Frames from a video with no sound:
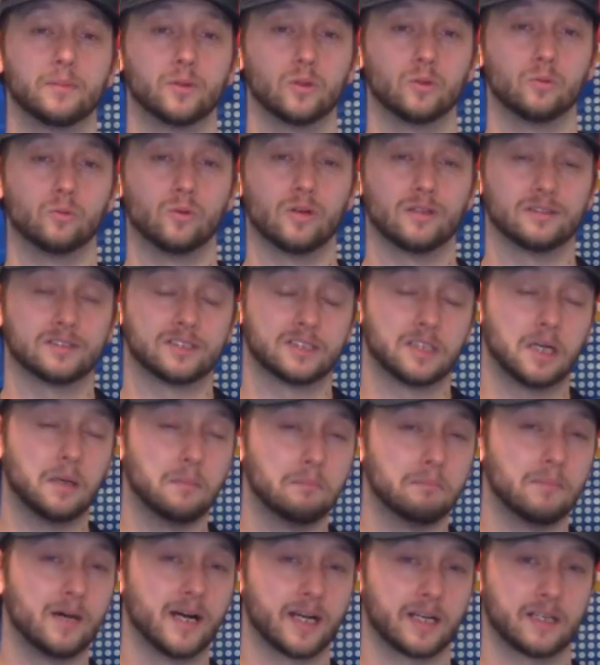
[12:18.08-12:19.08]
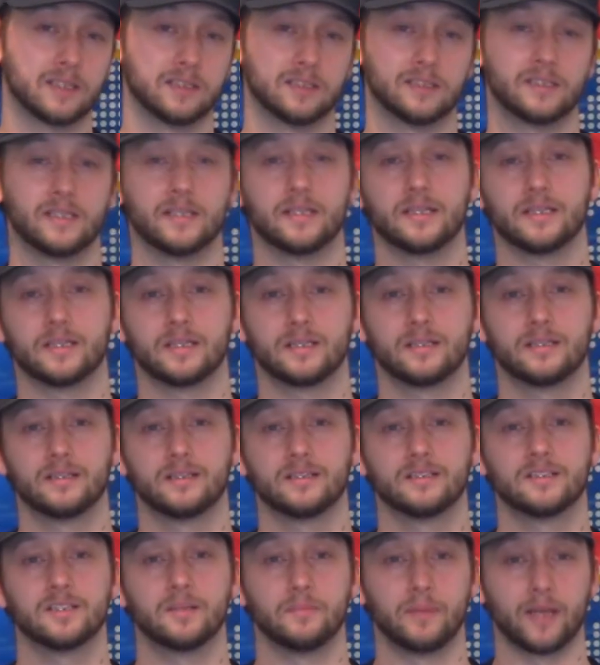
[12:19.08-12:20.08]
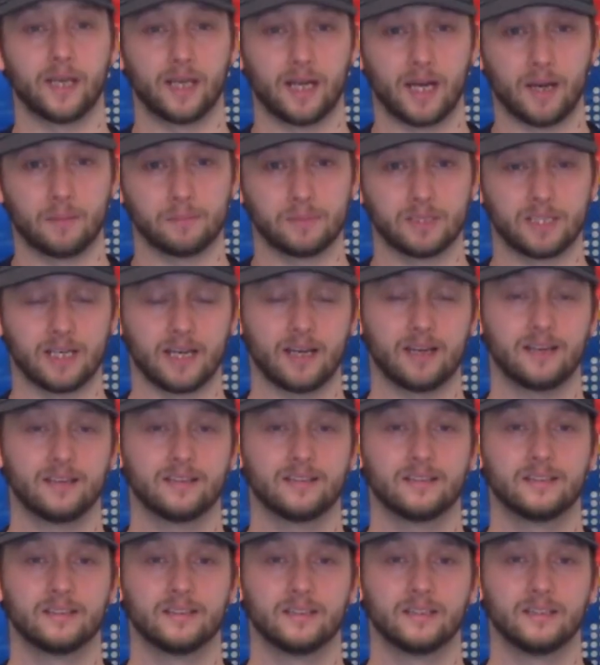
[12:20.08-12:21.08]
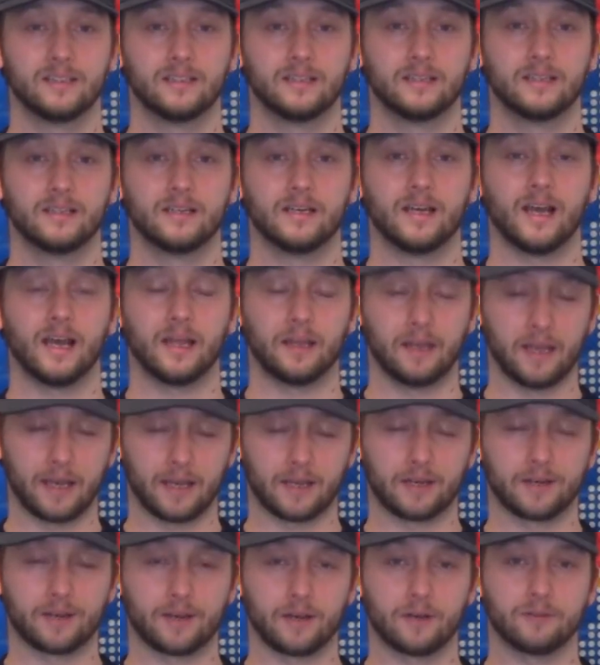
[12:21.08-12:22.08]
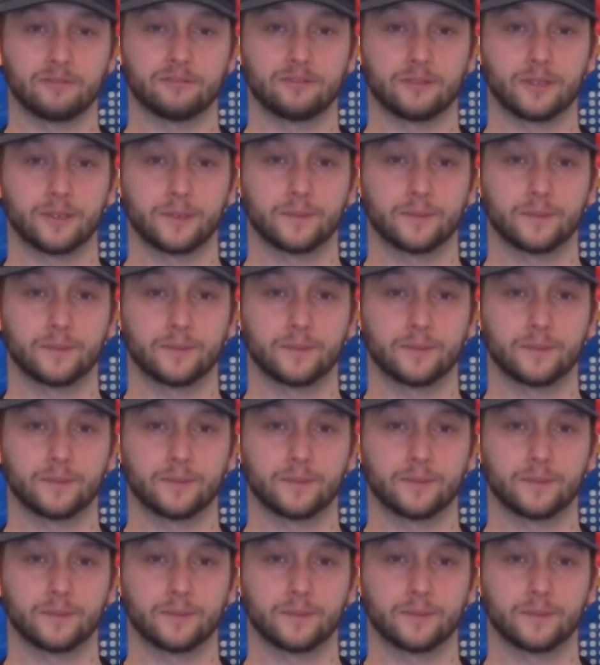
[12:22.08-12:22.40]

pull what some might consider to be an upset, and they're going to go through.